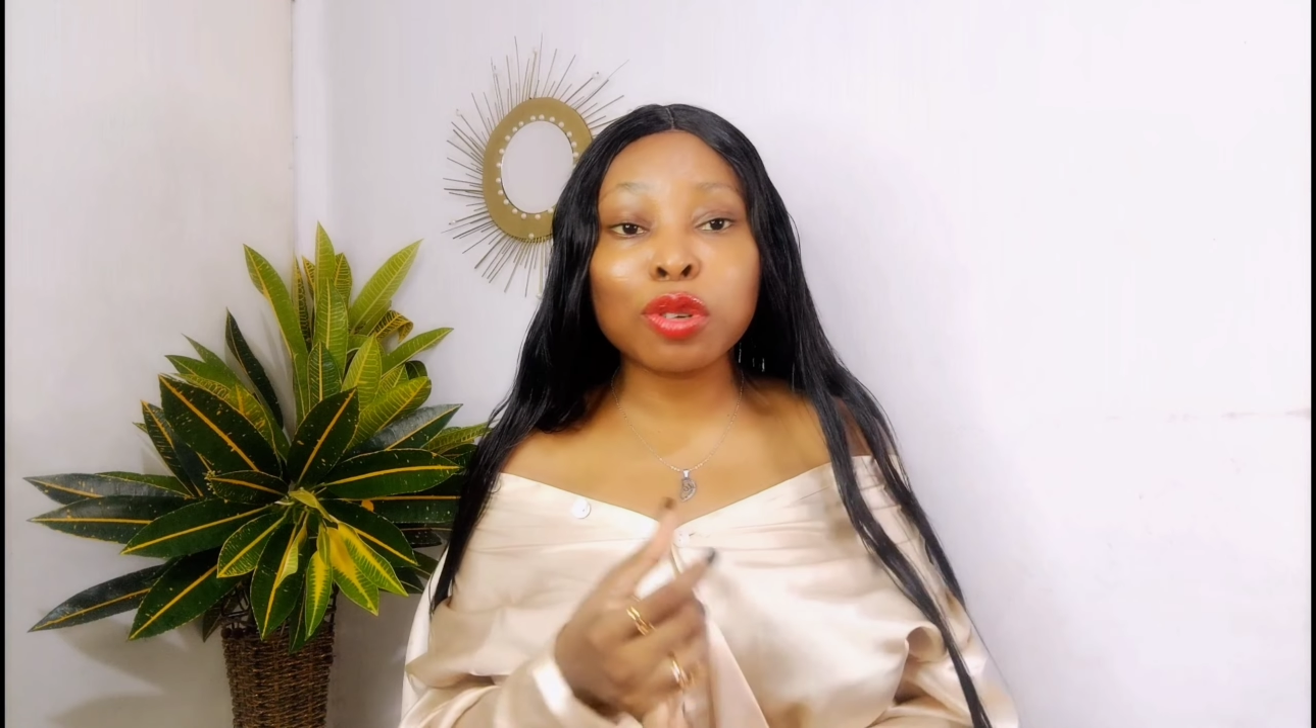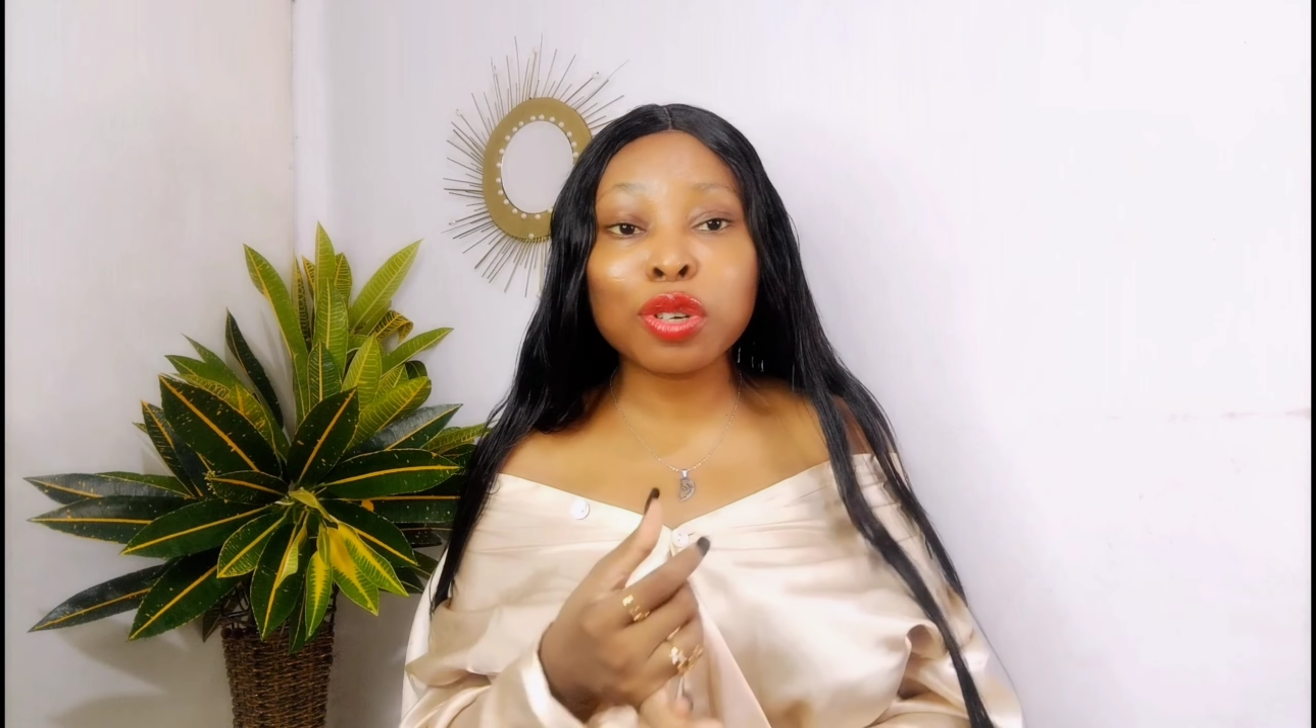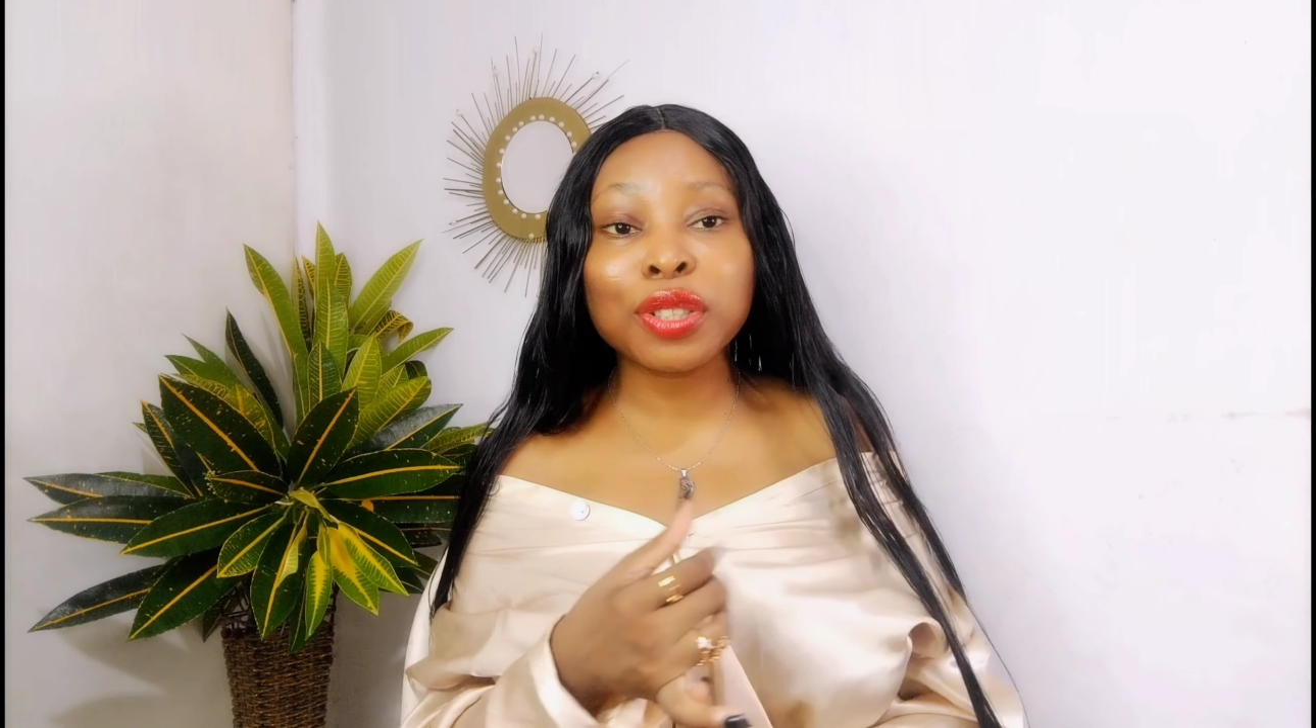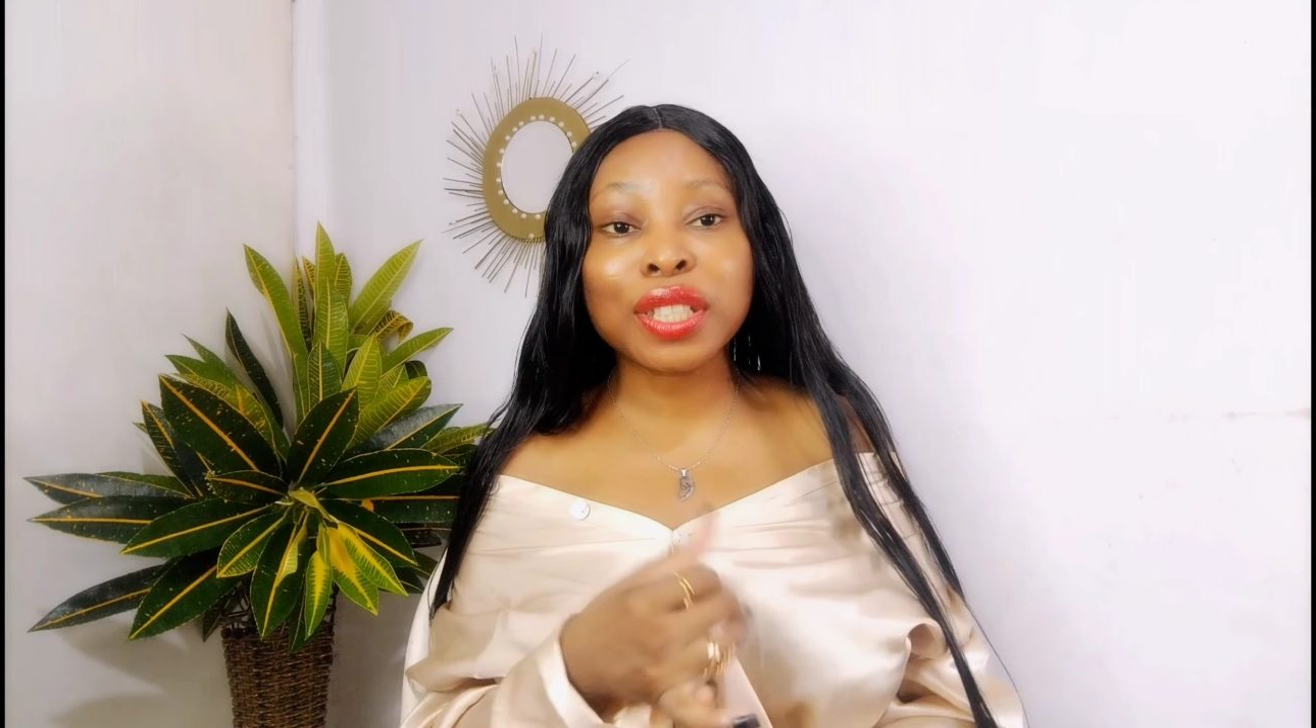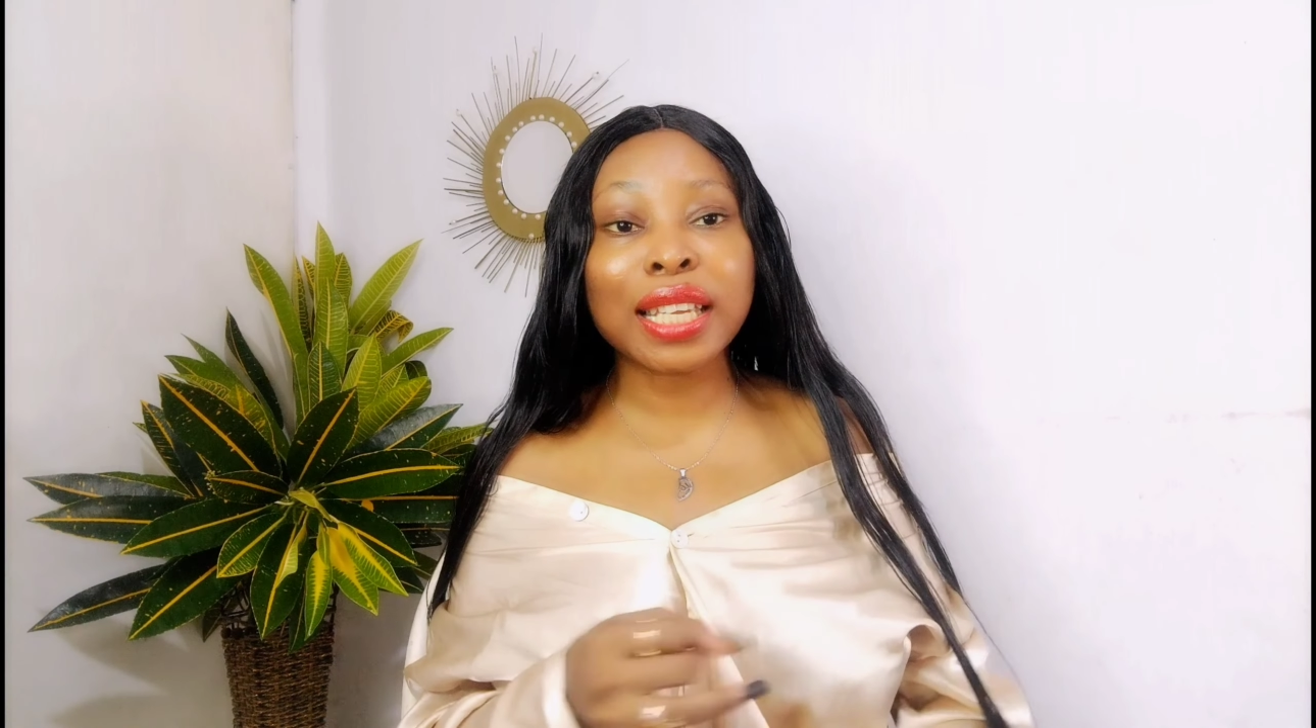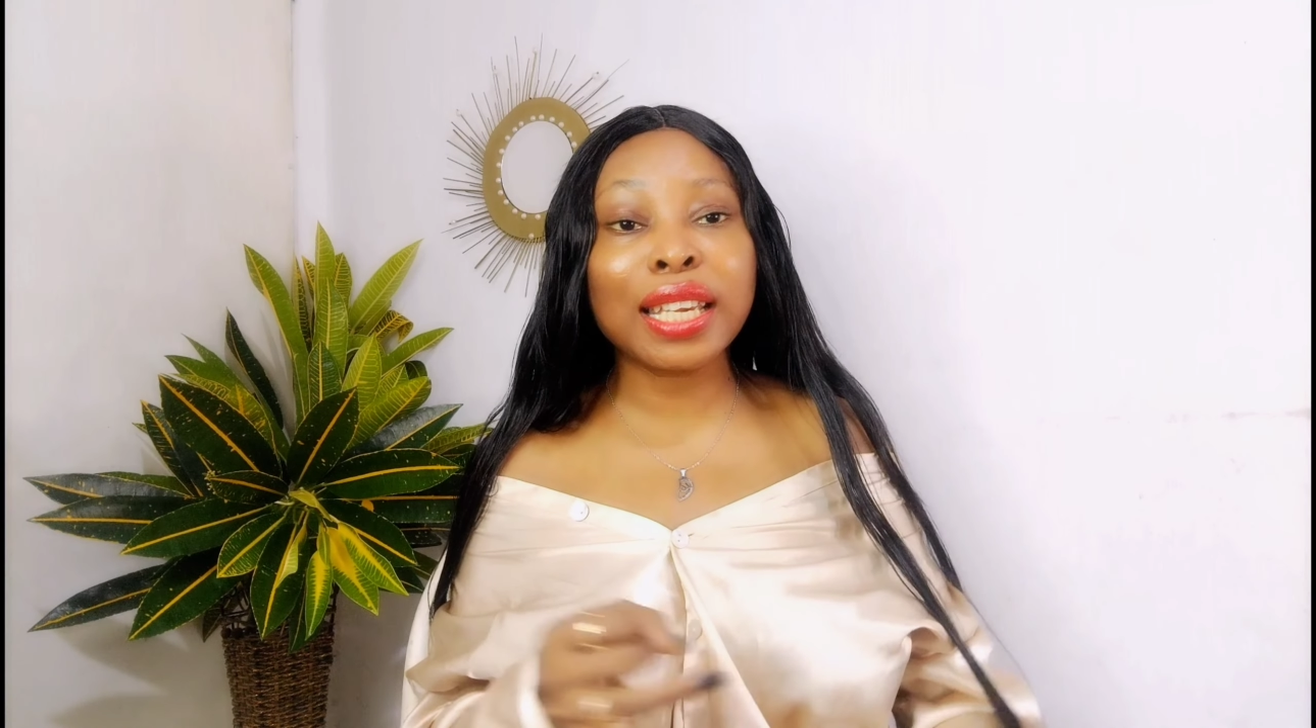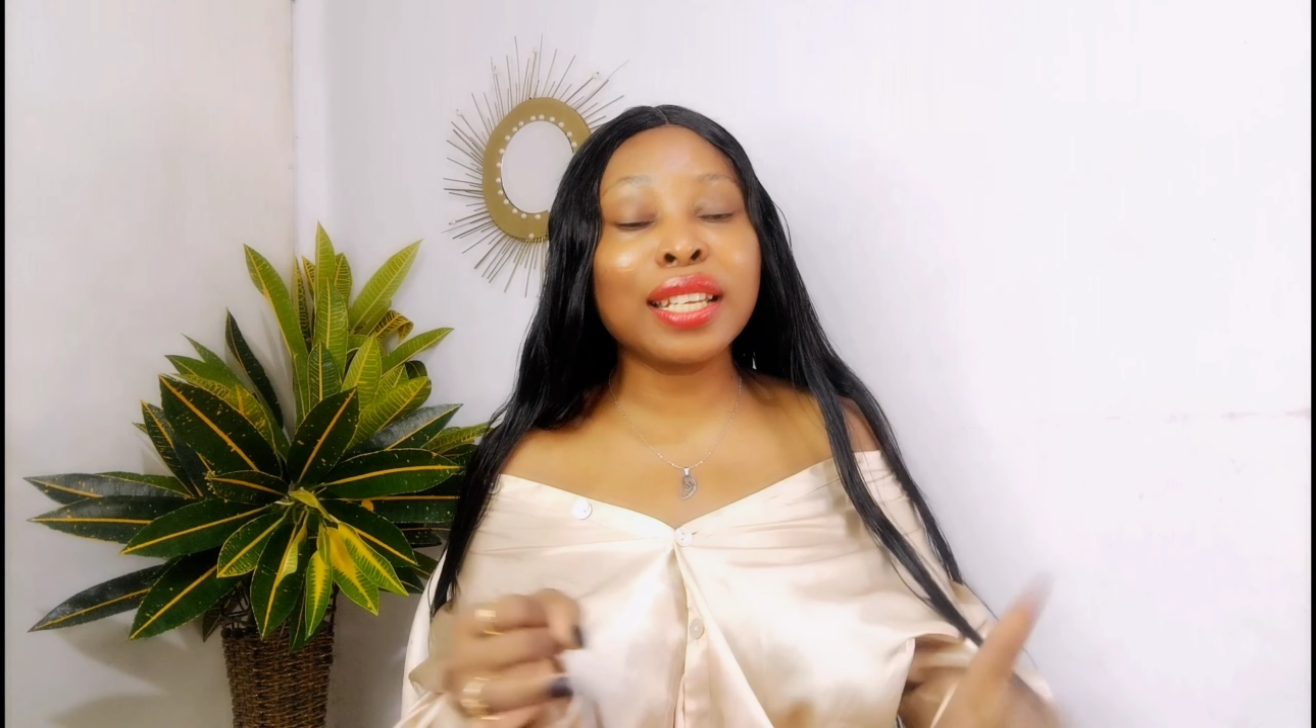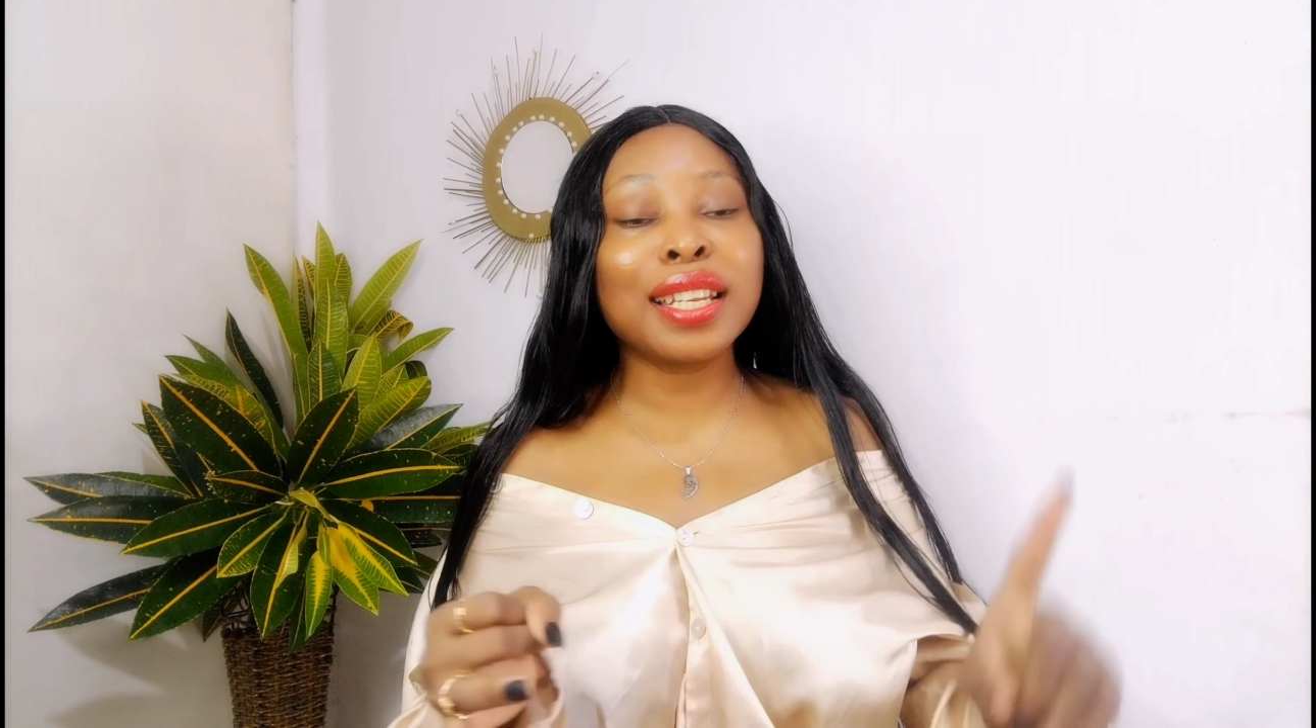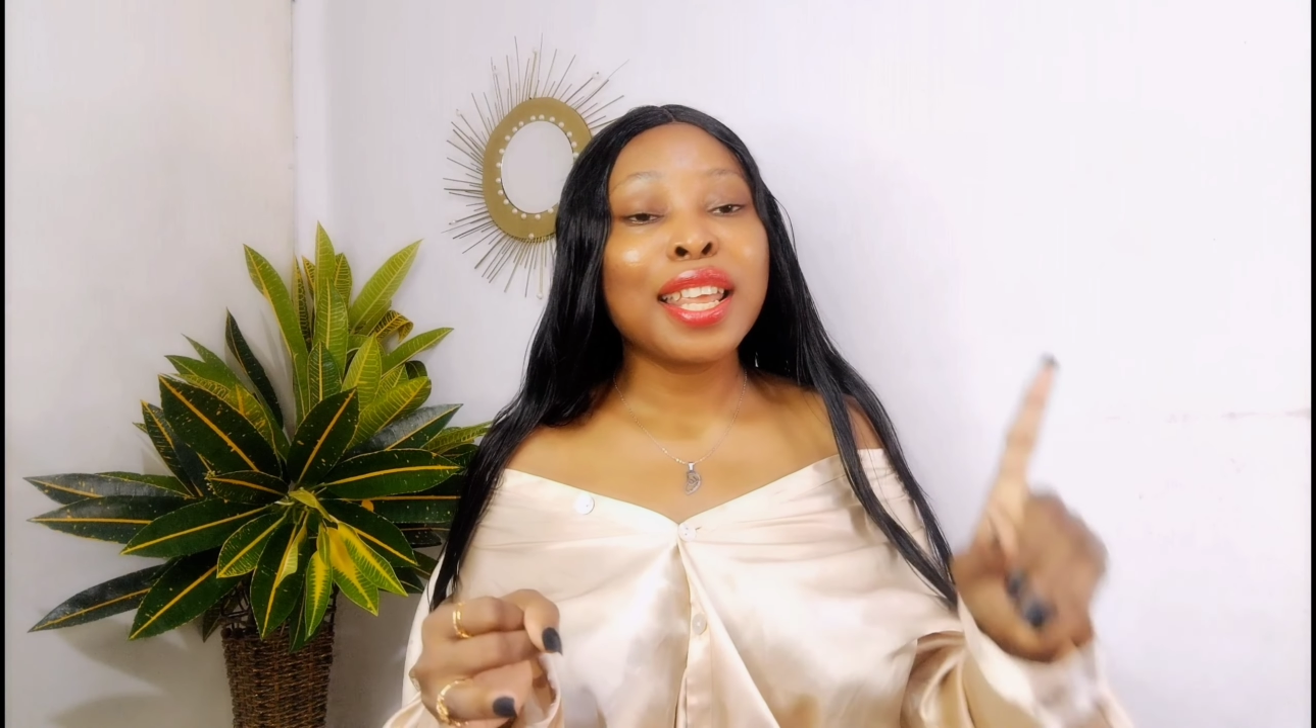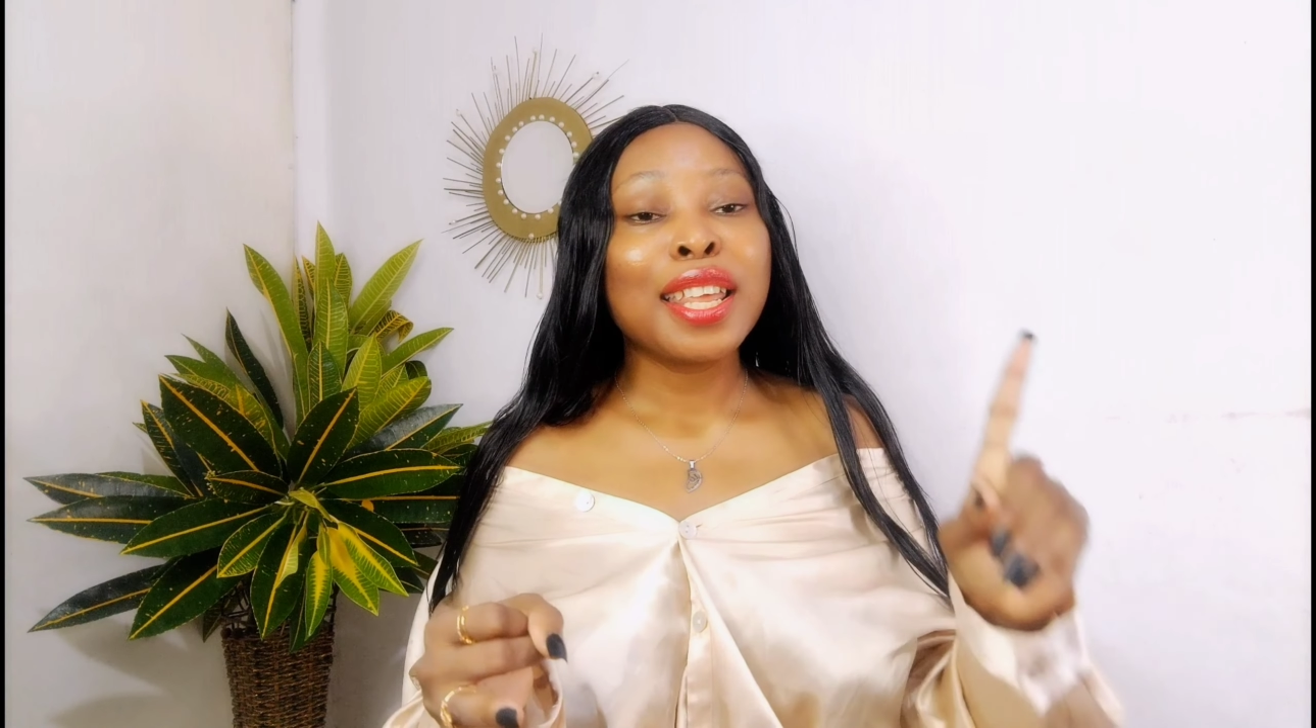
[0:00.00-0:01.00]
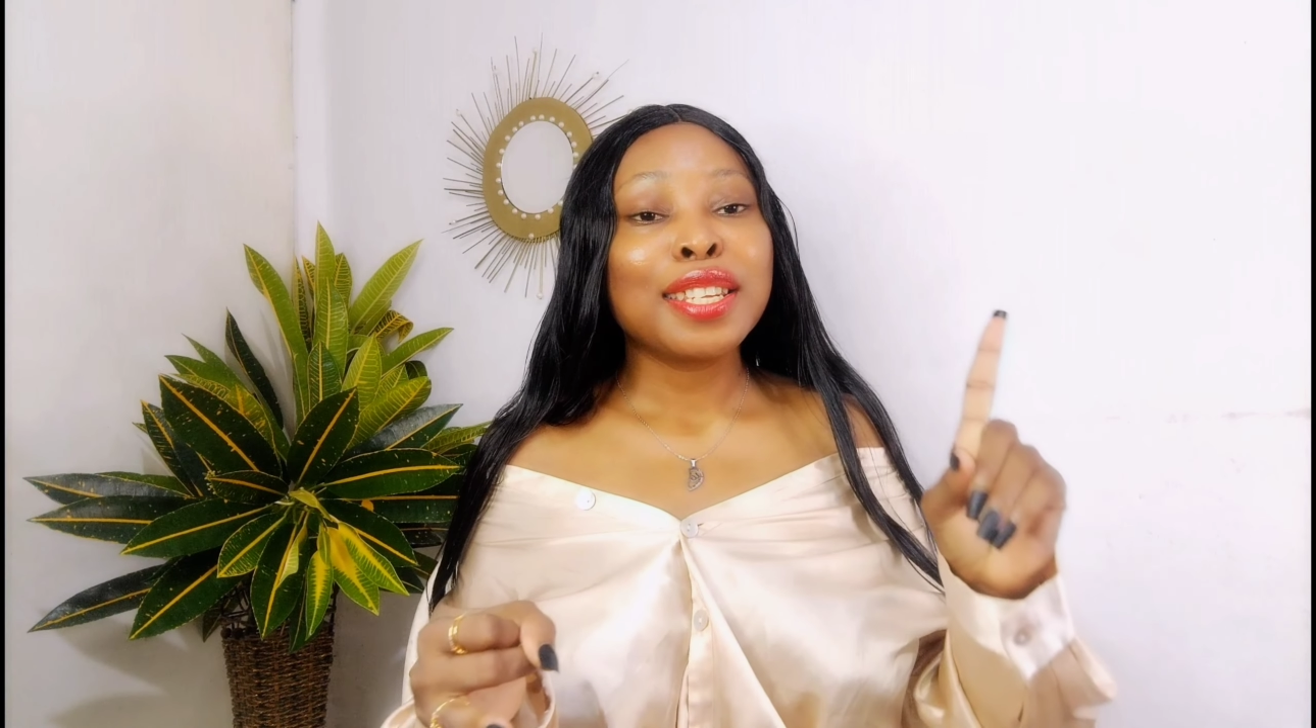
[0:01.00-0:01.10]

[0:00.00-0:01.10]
glow your skin,